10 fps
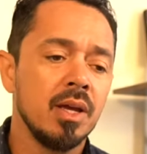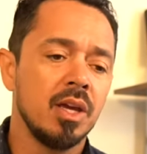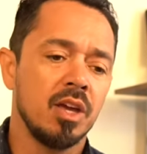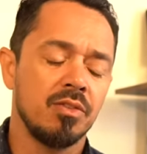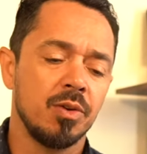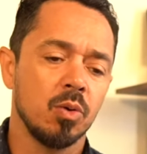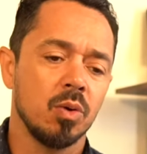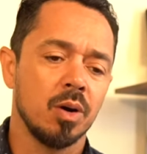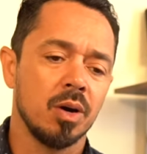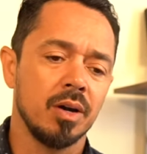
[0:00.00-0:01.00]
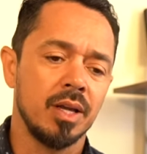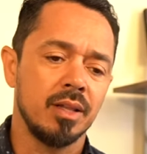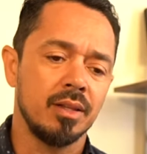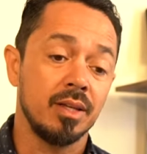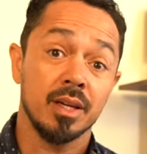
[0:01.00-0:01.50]
If you're
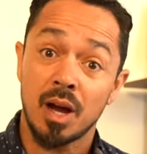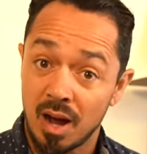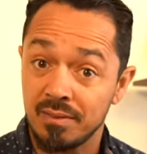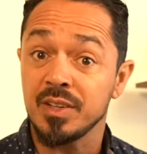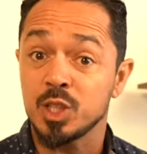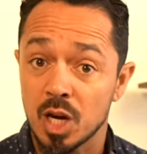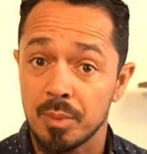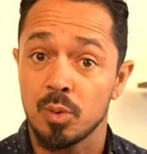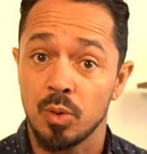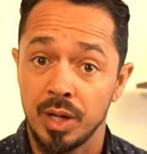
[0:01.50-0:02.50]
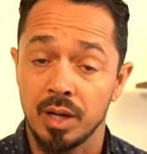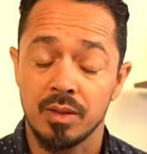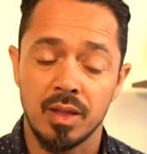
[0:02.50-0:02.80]
in the coffee shop arena,